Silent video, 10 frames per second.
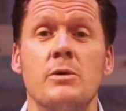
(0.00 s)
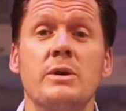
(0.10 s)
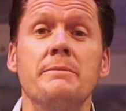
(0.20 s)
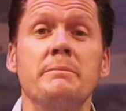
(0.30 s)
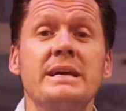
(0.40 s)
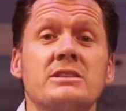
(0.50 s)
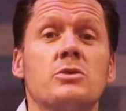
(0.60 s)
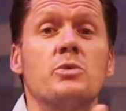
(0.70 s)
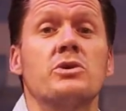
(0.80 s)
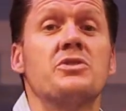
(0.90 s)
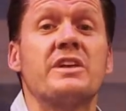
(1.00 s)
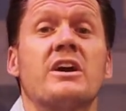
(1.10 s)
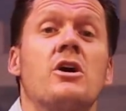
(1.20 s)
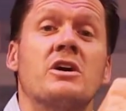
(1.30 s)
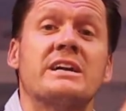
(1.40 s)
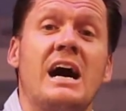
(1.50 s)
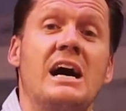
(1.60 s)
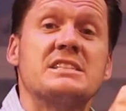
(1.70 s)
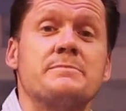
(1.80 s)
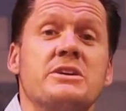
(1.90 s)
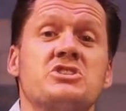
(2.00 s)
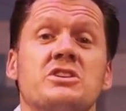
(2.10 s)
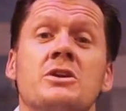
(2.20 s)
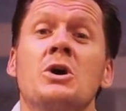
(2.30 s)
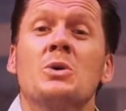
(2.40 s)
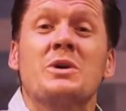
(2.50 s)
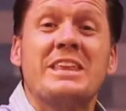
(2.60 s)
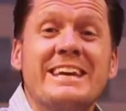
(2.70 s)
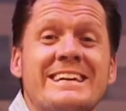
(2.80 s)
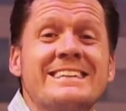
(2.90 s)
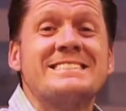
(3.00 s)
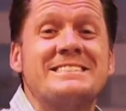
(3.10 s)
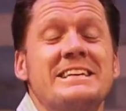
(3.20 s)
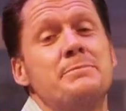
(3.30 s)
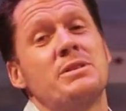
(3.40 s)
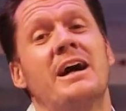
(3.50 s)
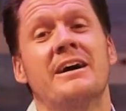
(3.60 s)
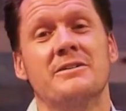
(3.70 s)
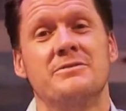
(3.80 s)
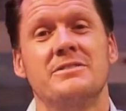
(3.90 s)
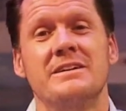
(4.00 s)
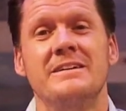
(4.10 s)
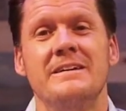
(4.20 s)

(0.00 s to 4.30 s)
and we meet the world there on God's mission with his deep love.